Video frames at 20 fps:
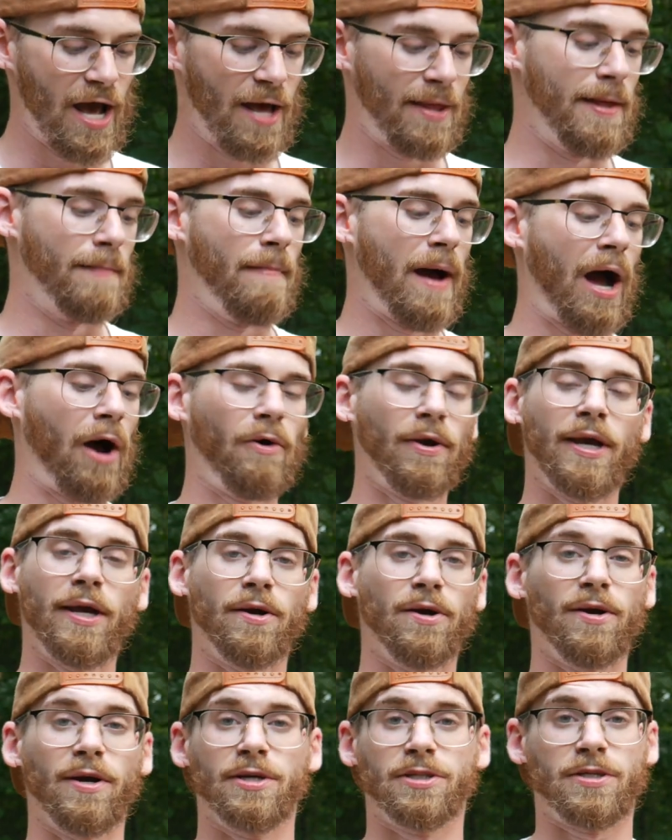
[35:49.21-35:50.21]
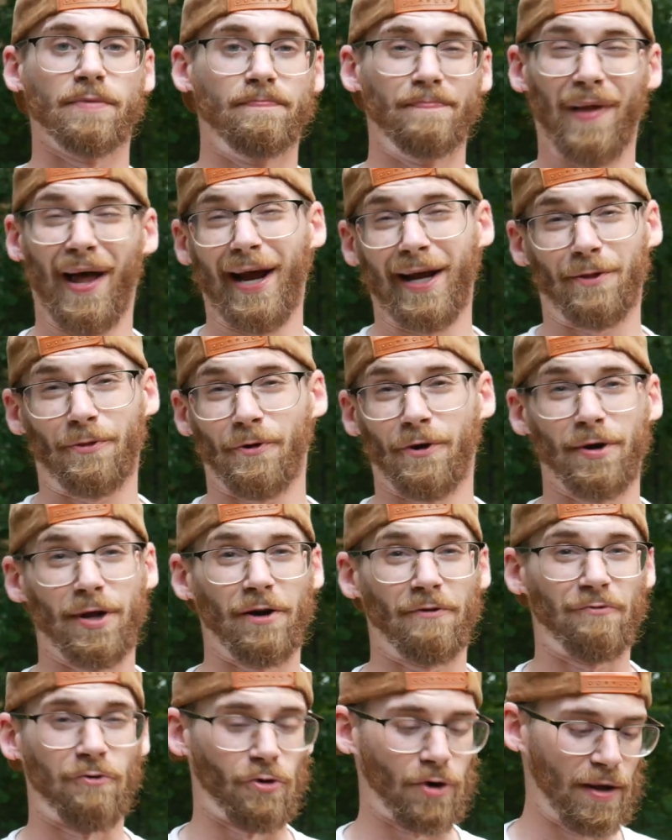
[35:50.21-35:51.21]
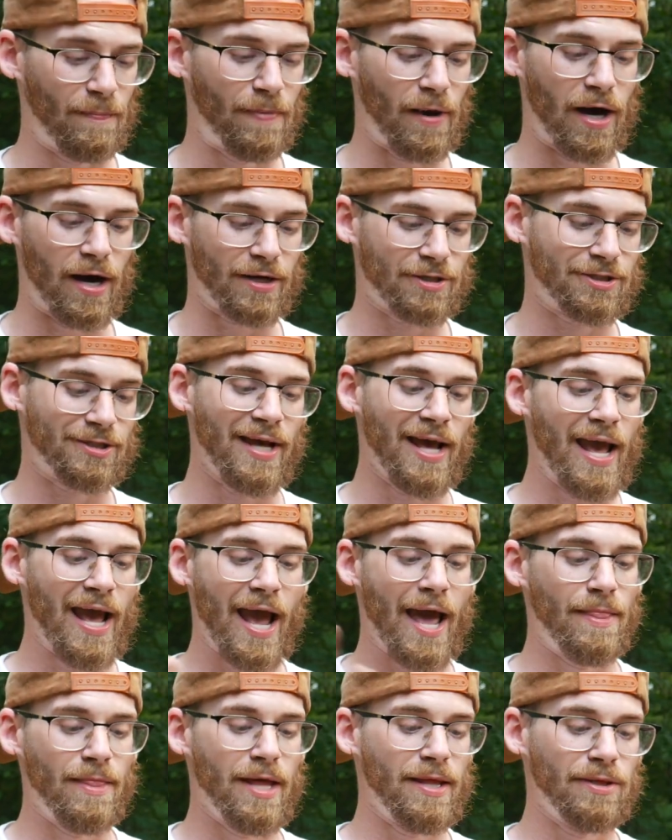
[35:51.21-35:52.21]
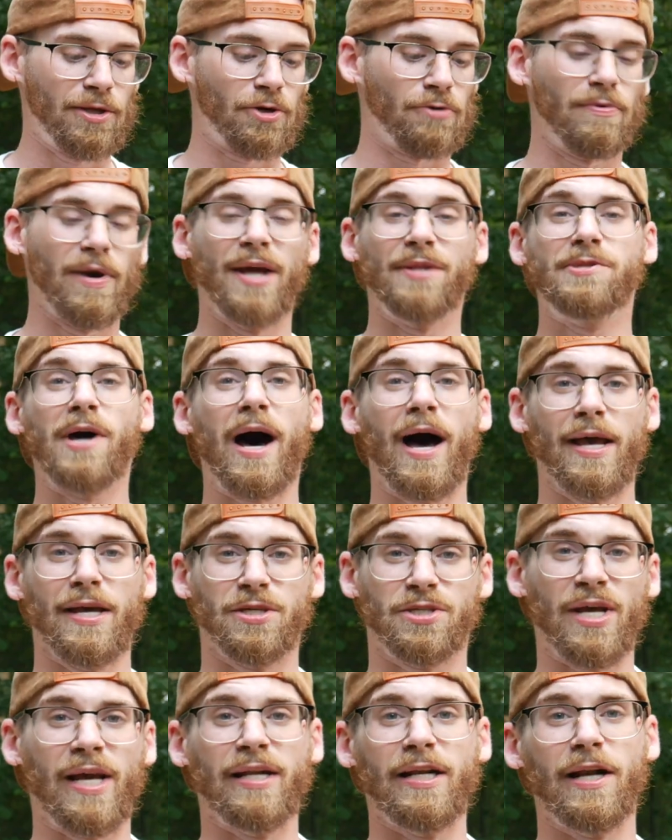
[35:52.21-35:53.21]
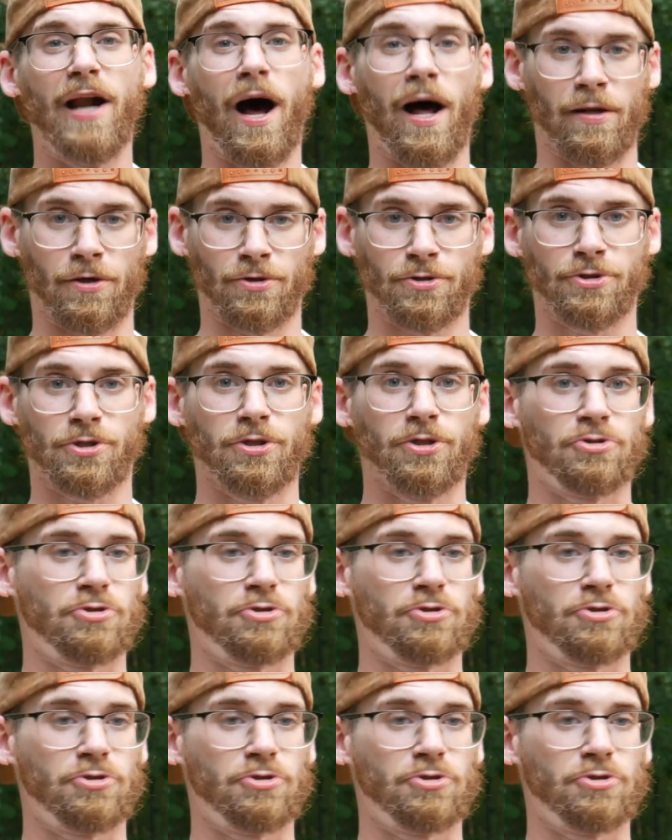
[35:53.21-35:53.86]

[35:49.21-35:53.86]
The mount here is like 30 or 40 bucks, and then your red dot is $80.